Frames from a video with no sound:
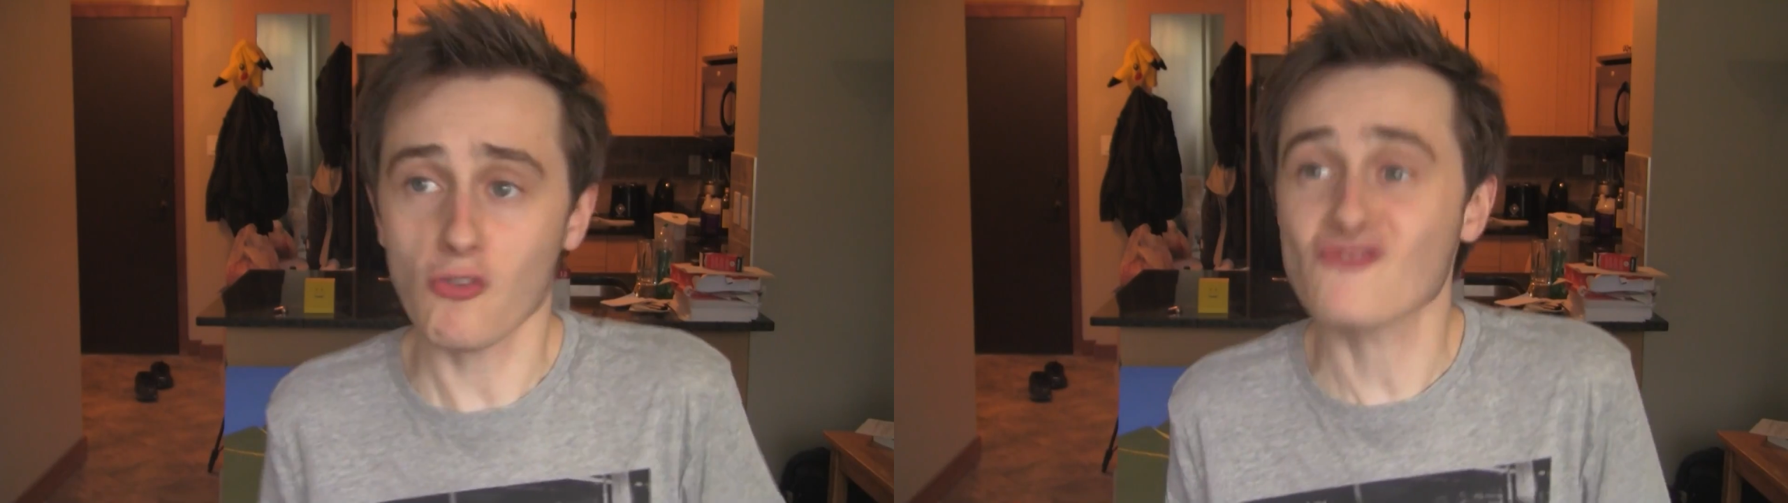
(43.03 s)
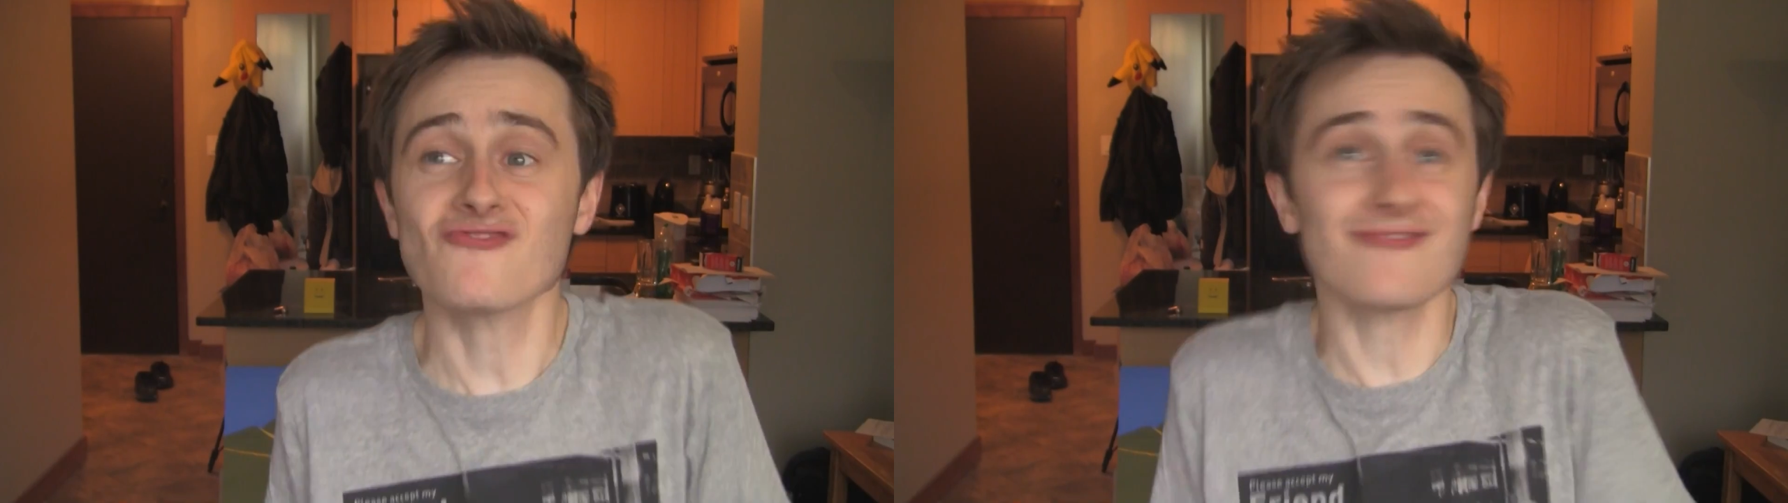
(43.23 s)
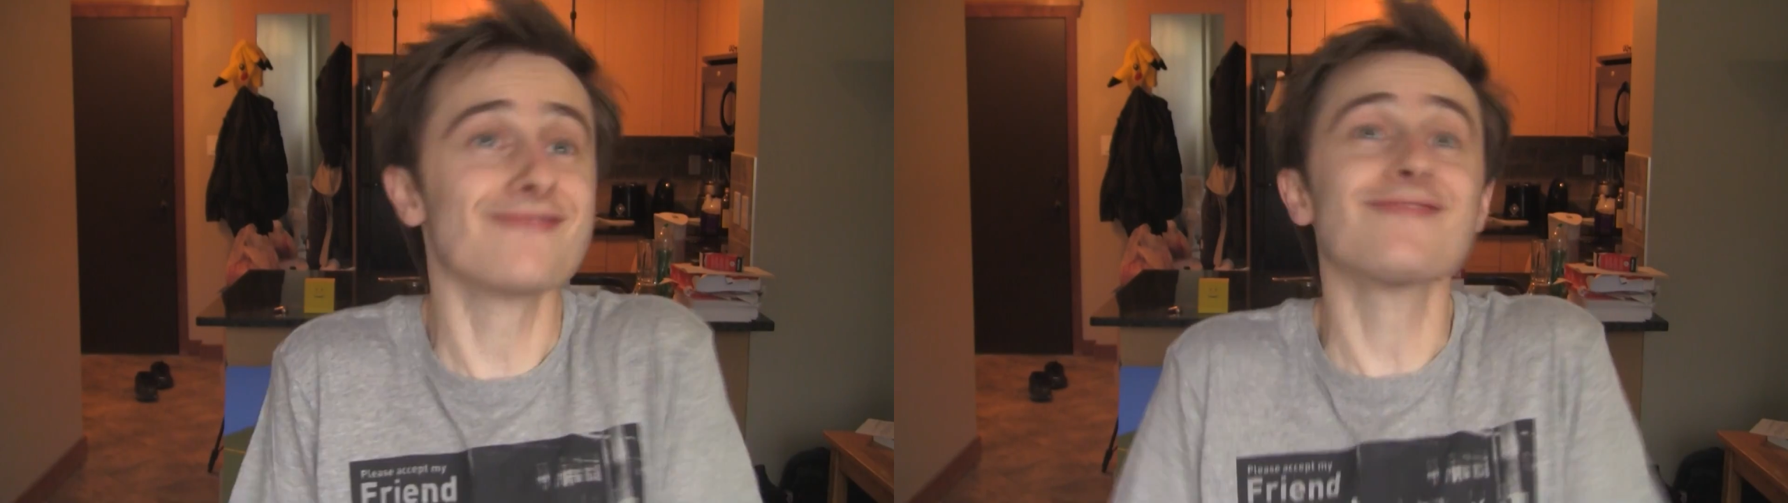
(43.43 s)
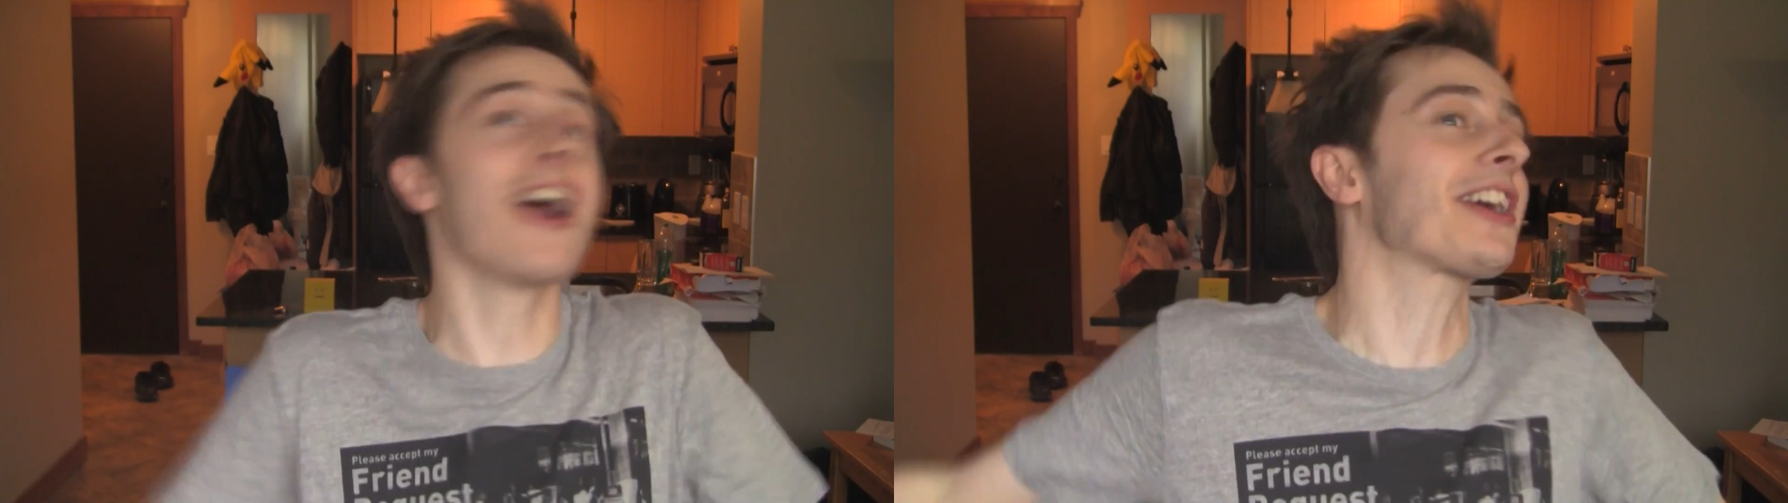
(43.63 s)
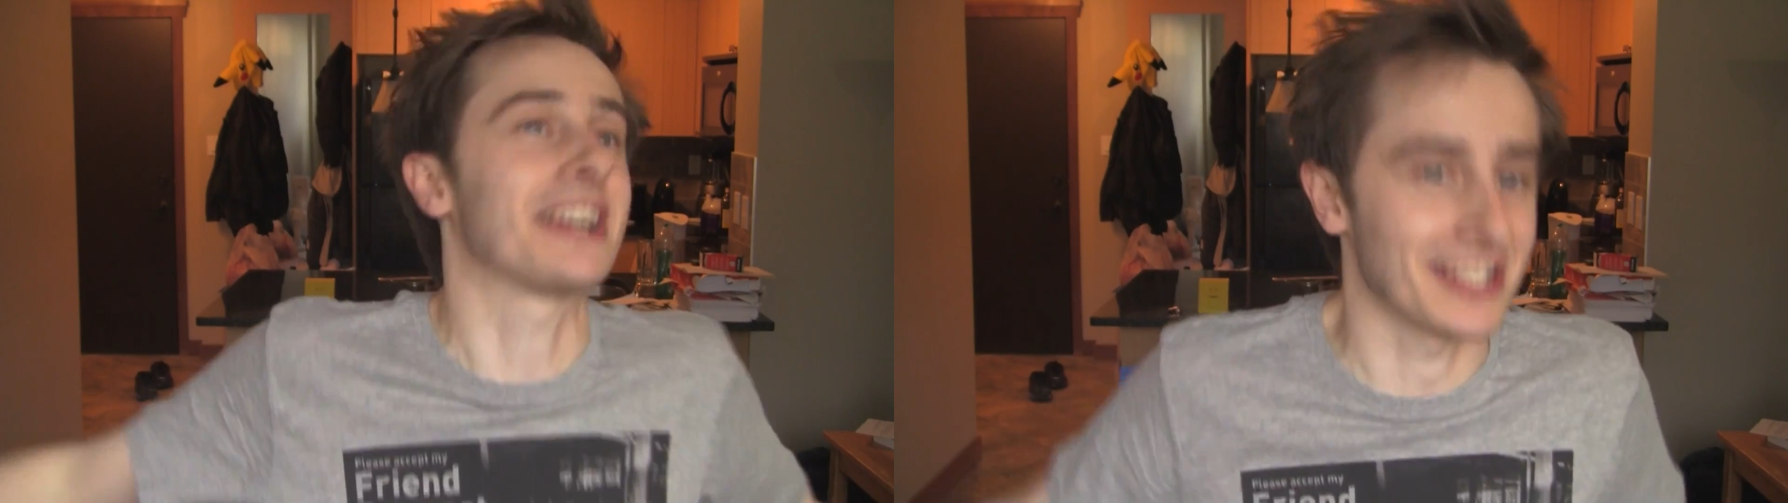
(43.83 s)

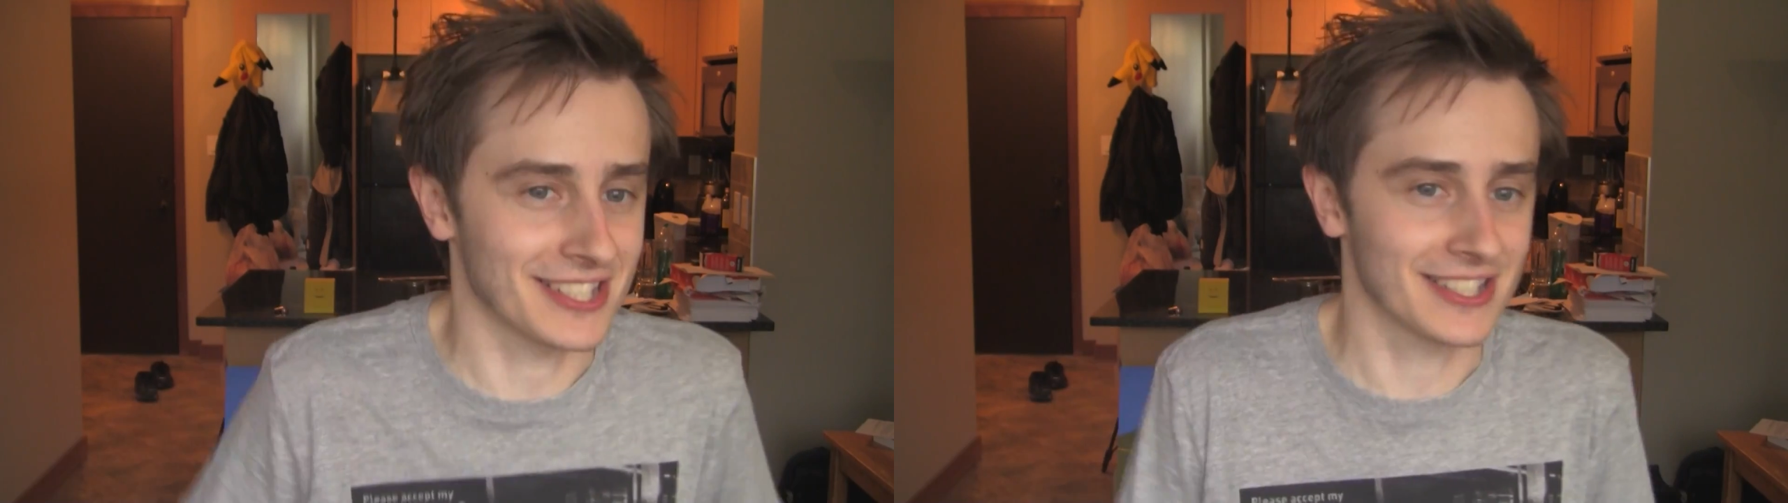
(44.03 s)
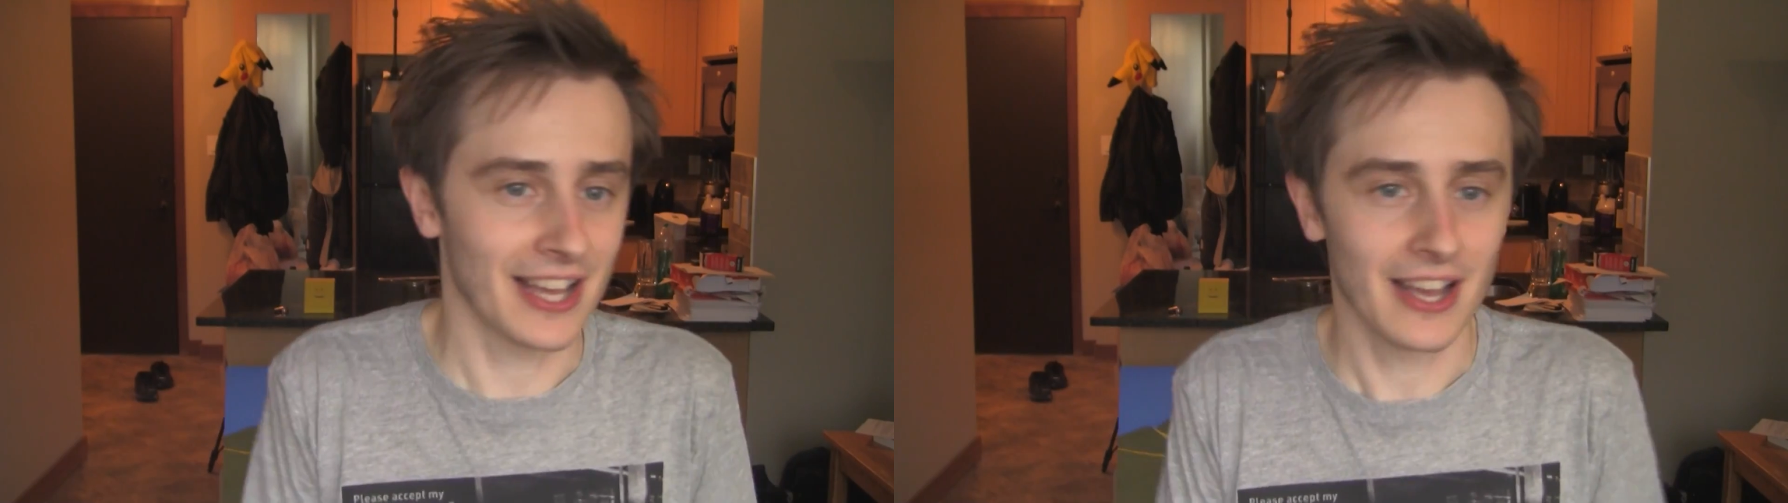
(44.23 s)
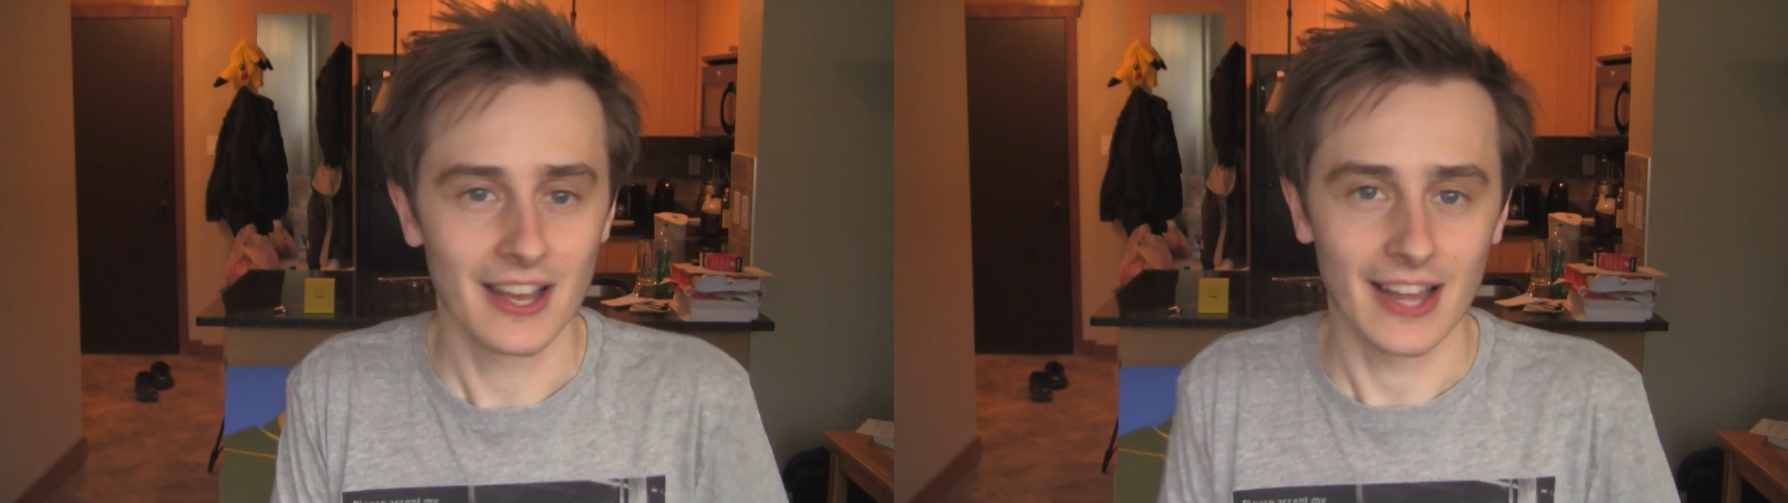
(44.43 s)
Ruckus.